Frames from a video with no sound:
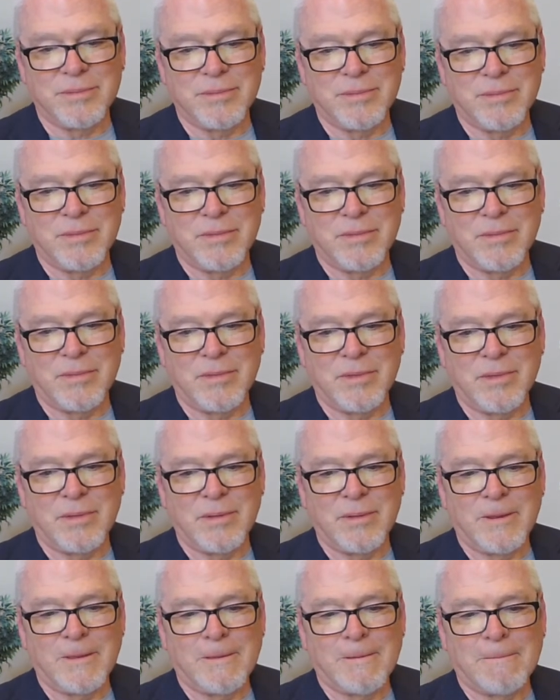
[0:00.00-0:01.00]

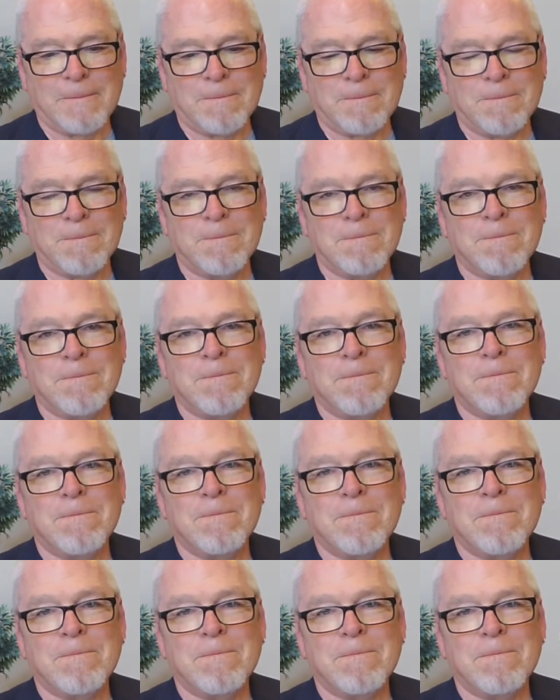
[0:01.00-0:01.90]
(silence)